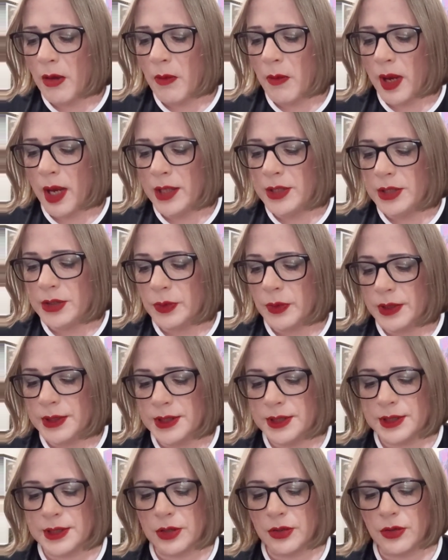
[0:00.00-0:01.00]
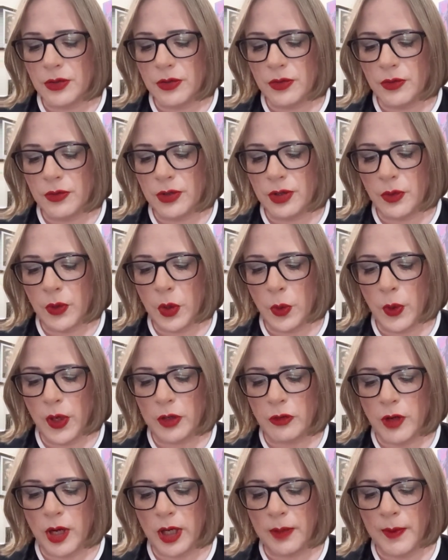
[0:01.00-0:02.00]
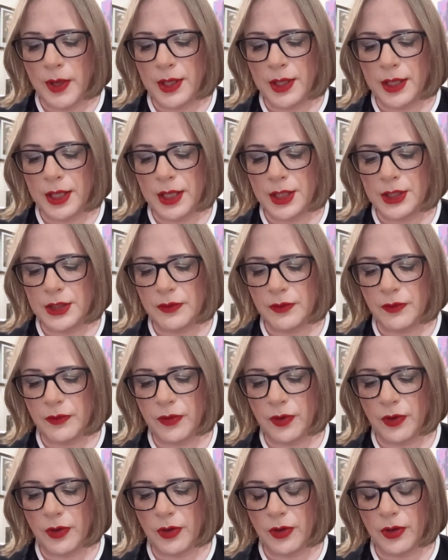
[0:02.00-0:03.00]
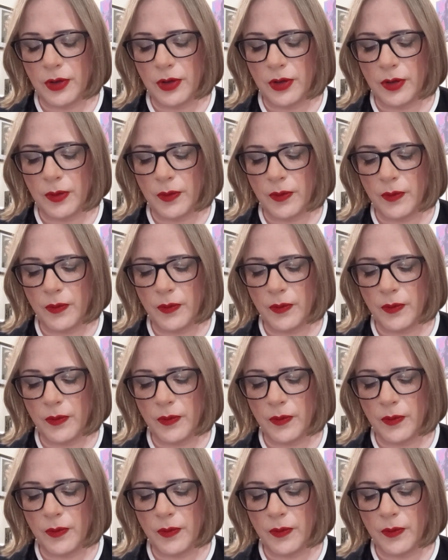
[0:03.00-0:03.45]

but I just wanted to do a quick recommendation for